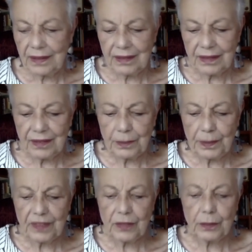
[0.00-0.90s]
it's
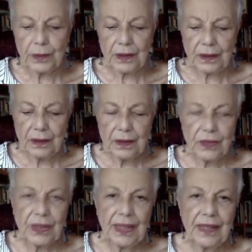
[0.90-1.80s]
indispensable
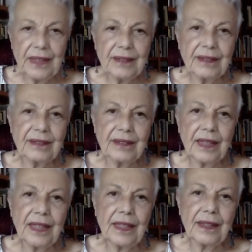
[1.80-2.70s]
to any
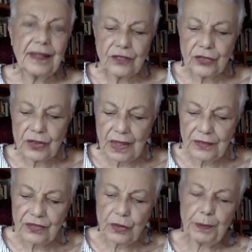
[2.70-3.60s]
society that
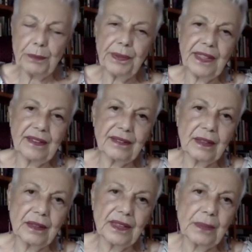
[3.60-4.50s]
strives to be based
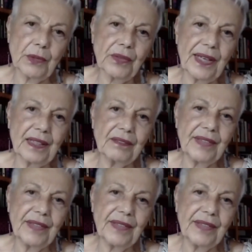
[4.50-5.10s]
on democratic